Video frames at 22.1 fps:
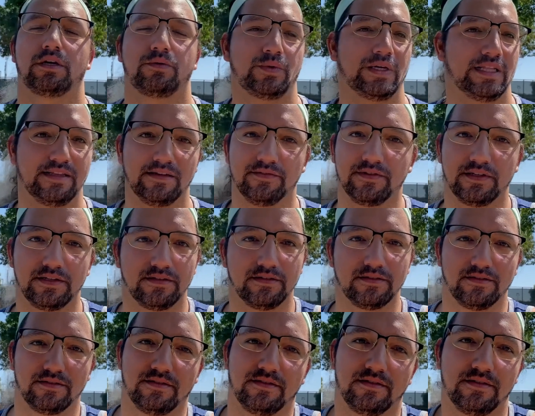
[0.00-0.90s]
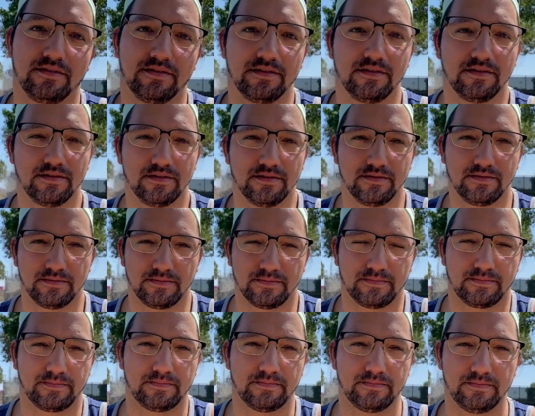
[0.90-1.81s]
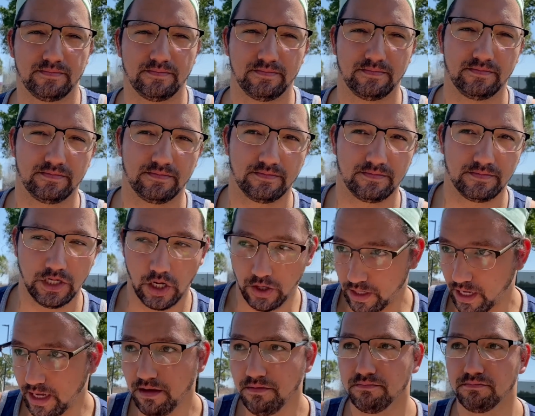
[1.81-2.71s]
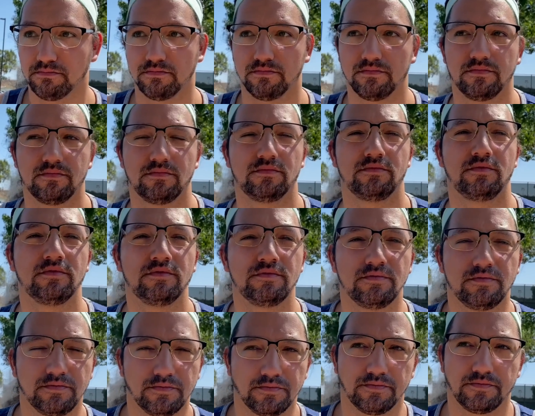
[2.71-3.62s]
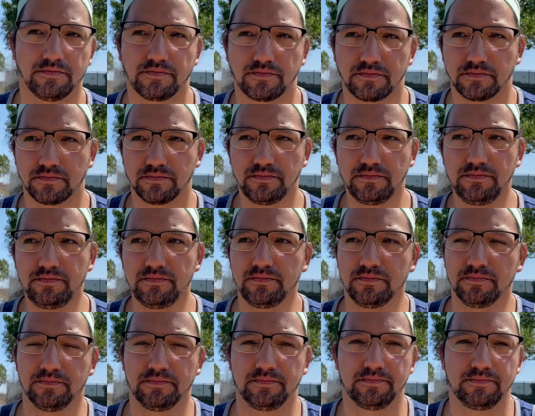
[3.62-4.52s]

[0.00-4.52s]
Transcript: that we live in. Totally agree with you. Okay. So, what I'm saying is that the